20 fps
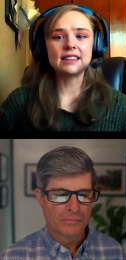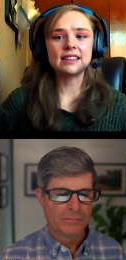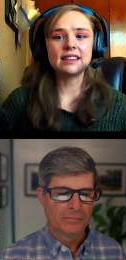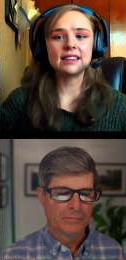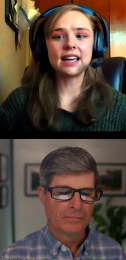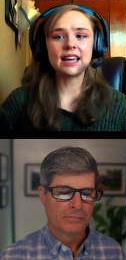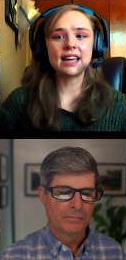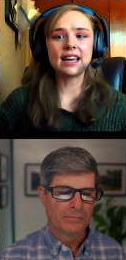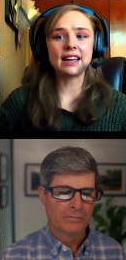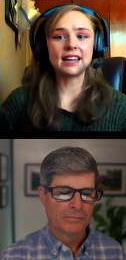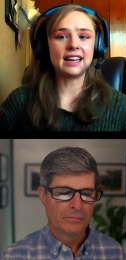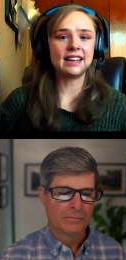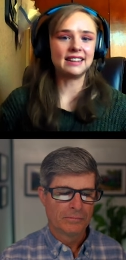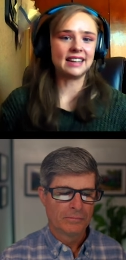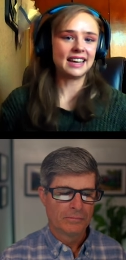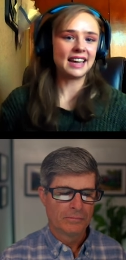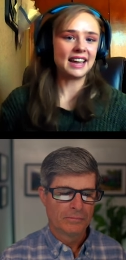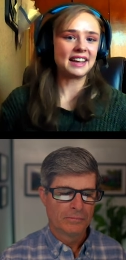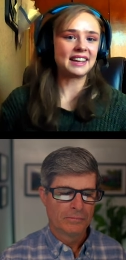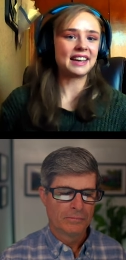Speaker 1: they, again, they
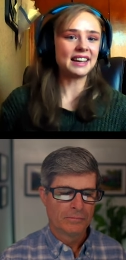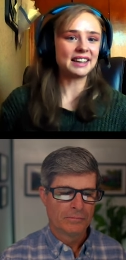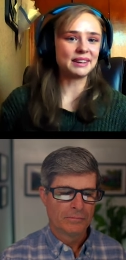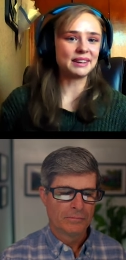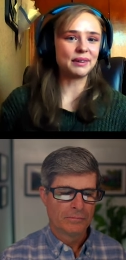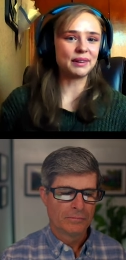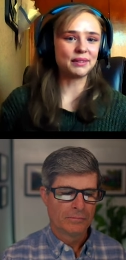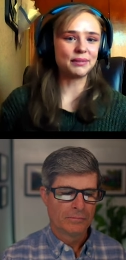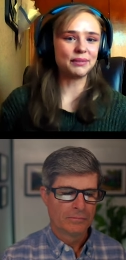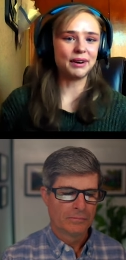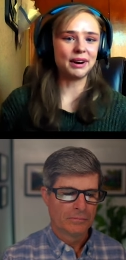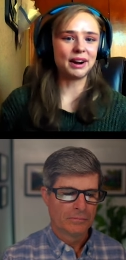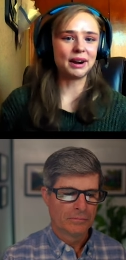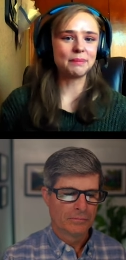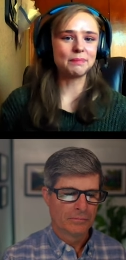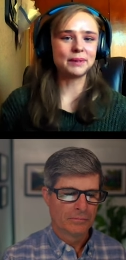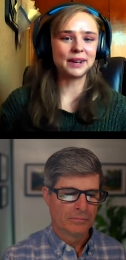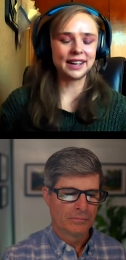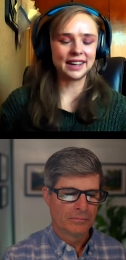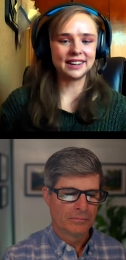can't get you as far,
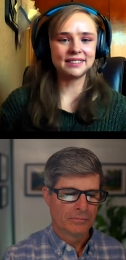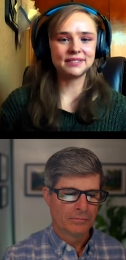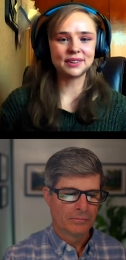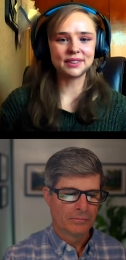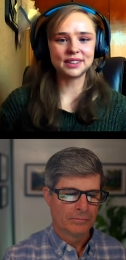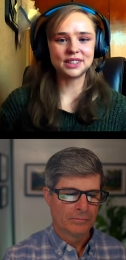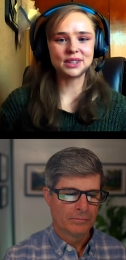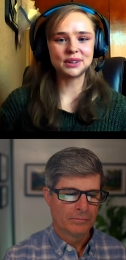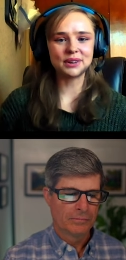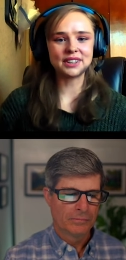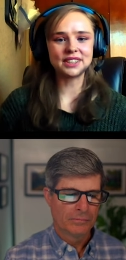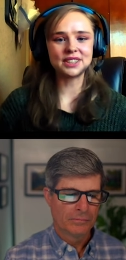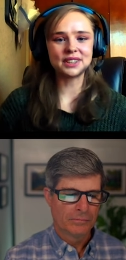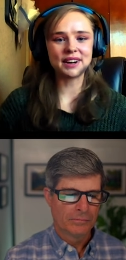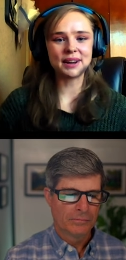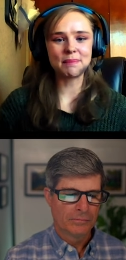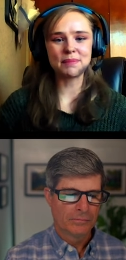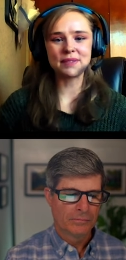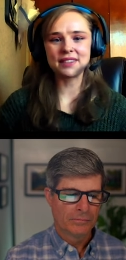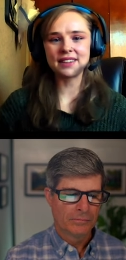but for the short
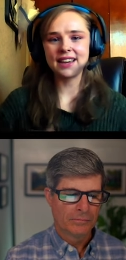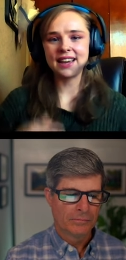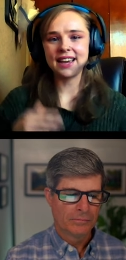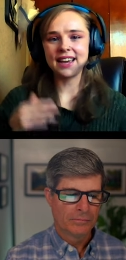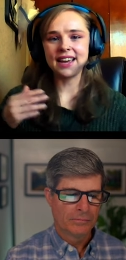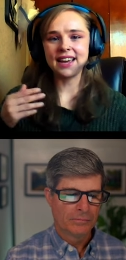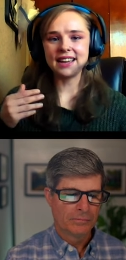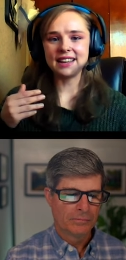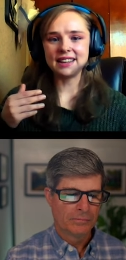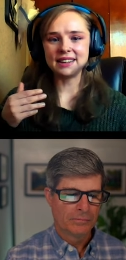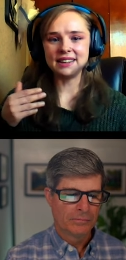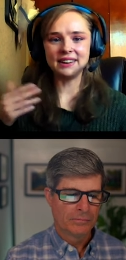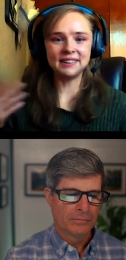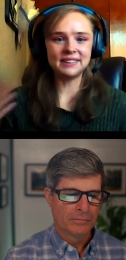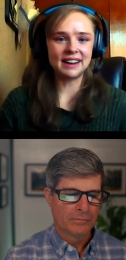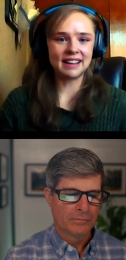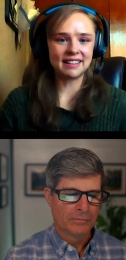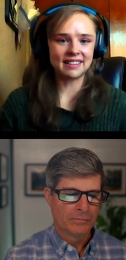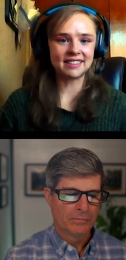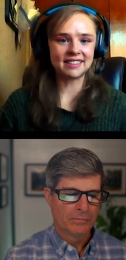trips, you don't
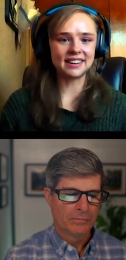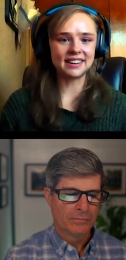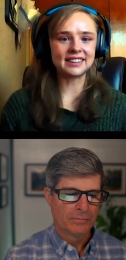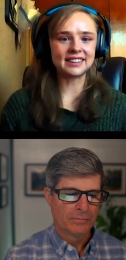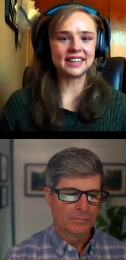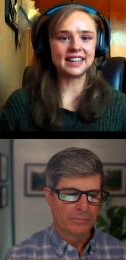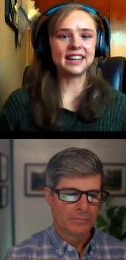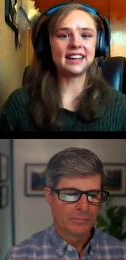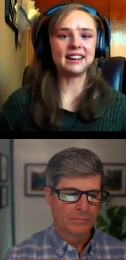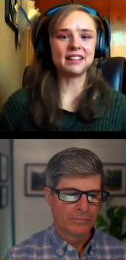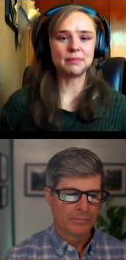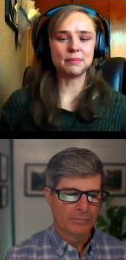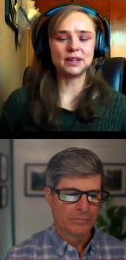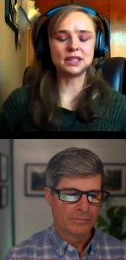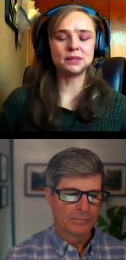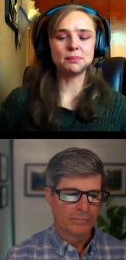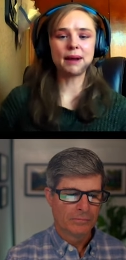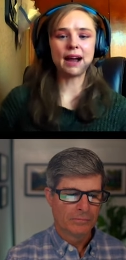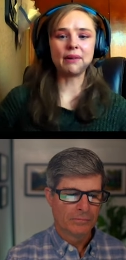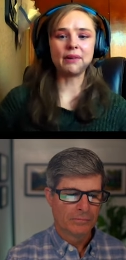necessarily need as much
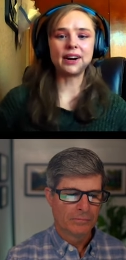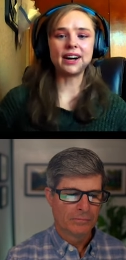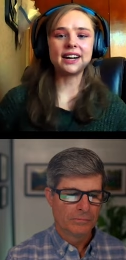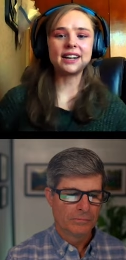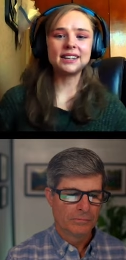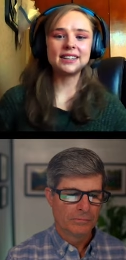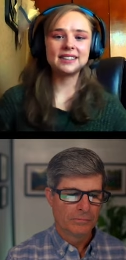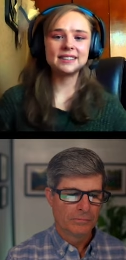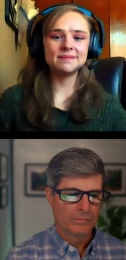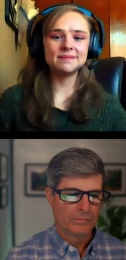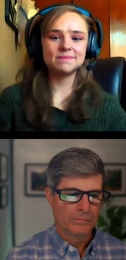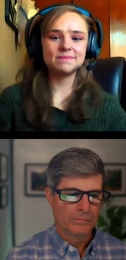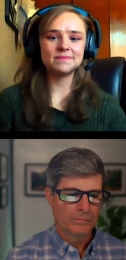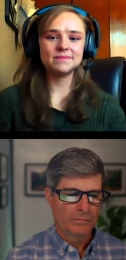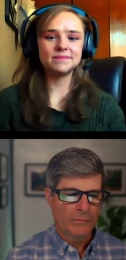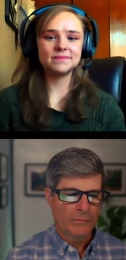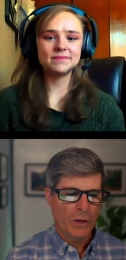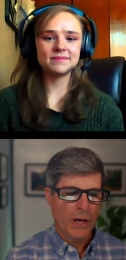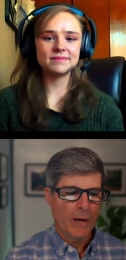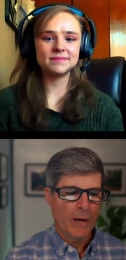power.
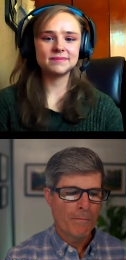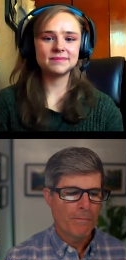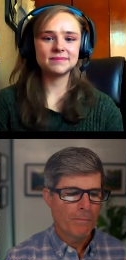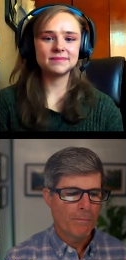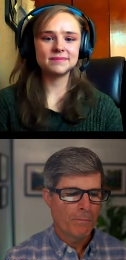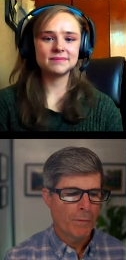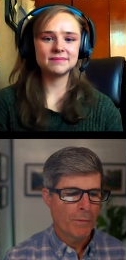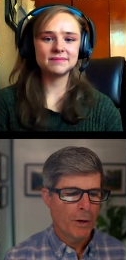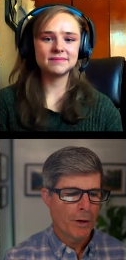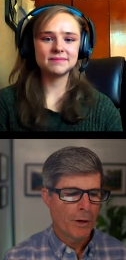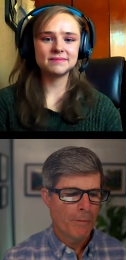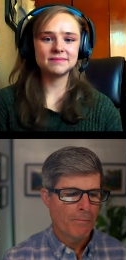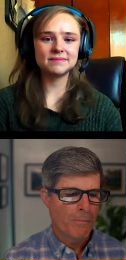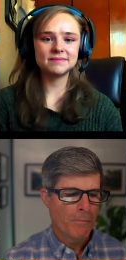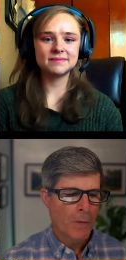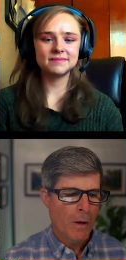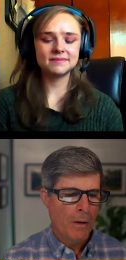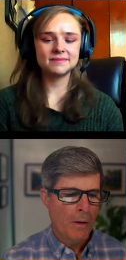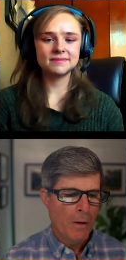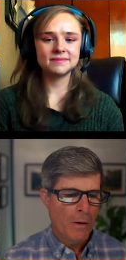
Speaker 2: Yeah. Yeah.
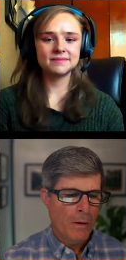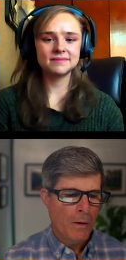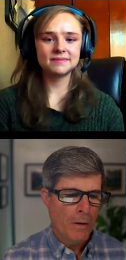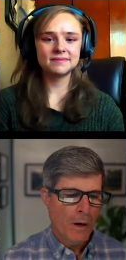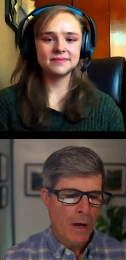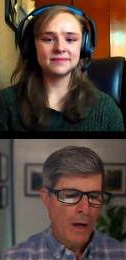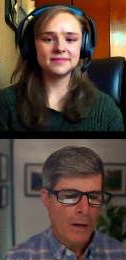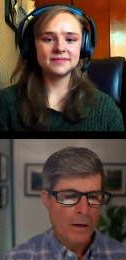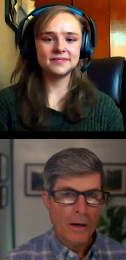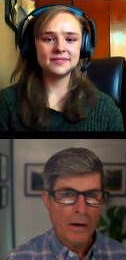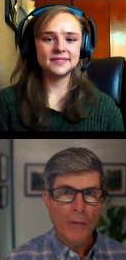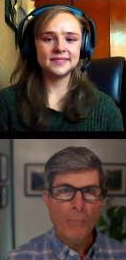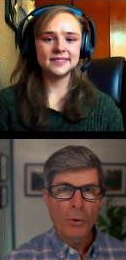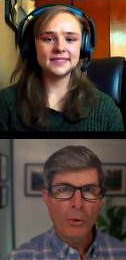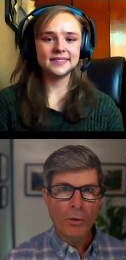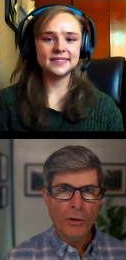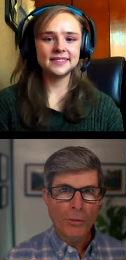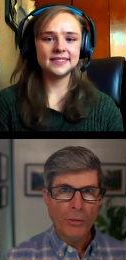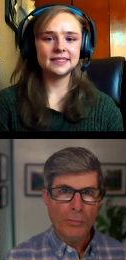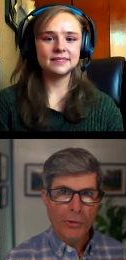And I
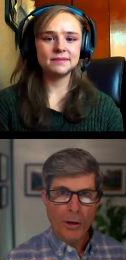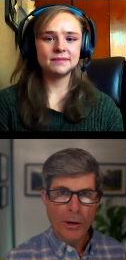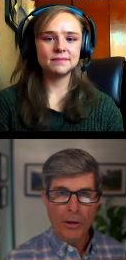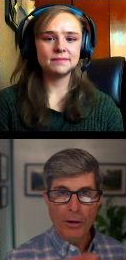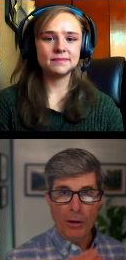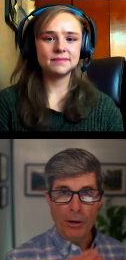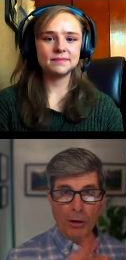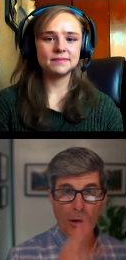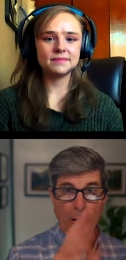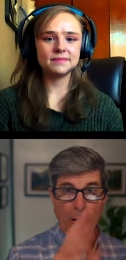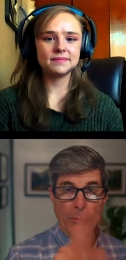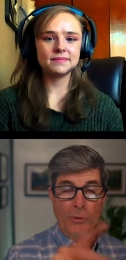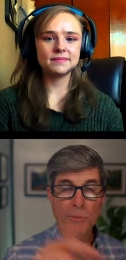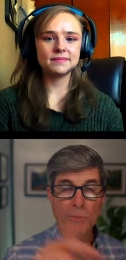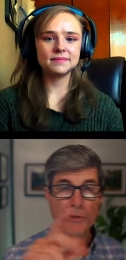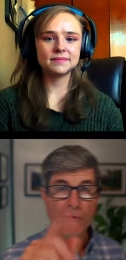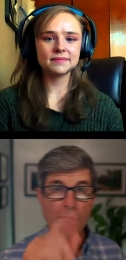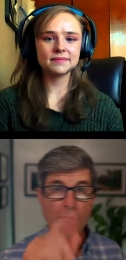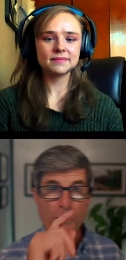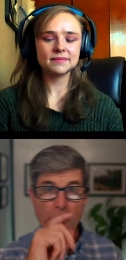pulled up a, uh, a,
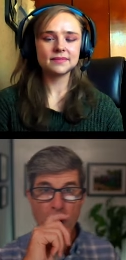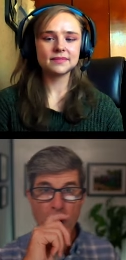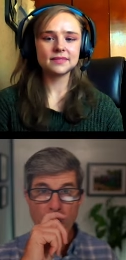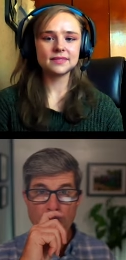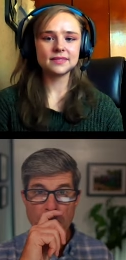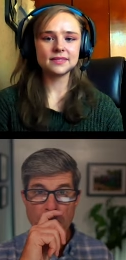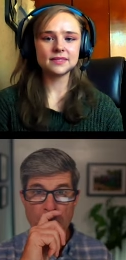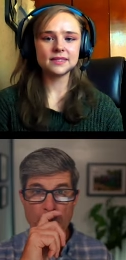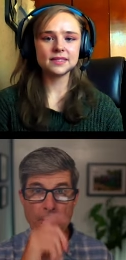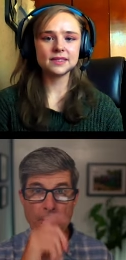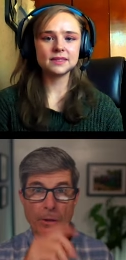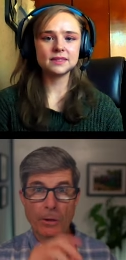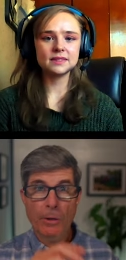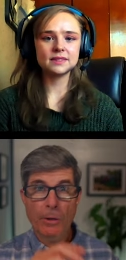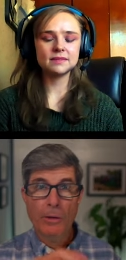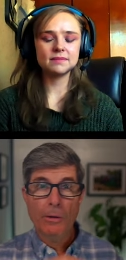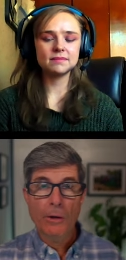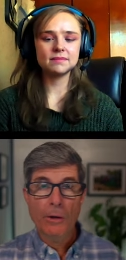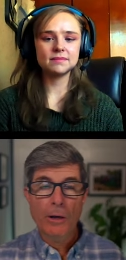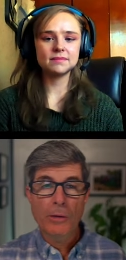couple of different posts
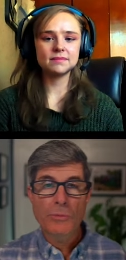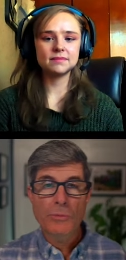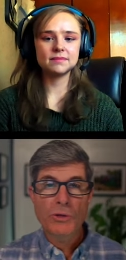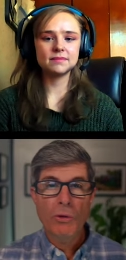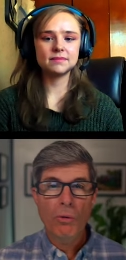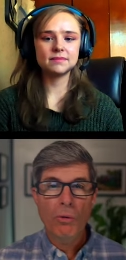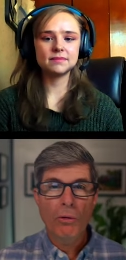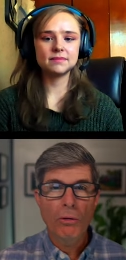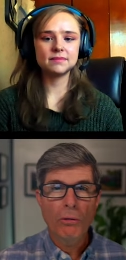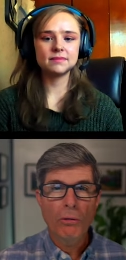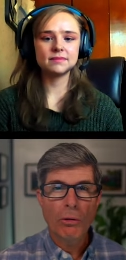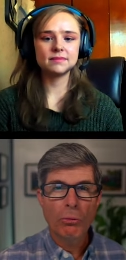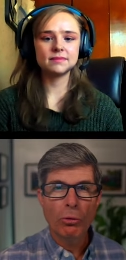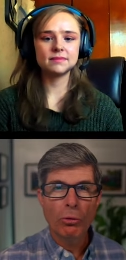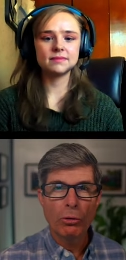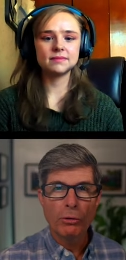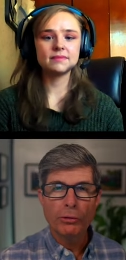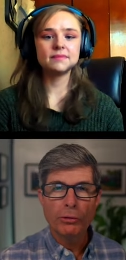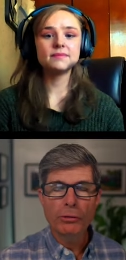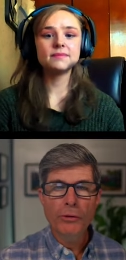here, um, so we'll we'll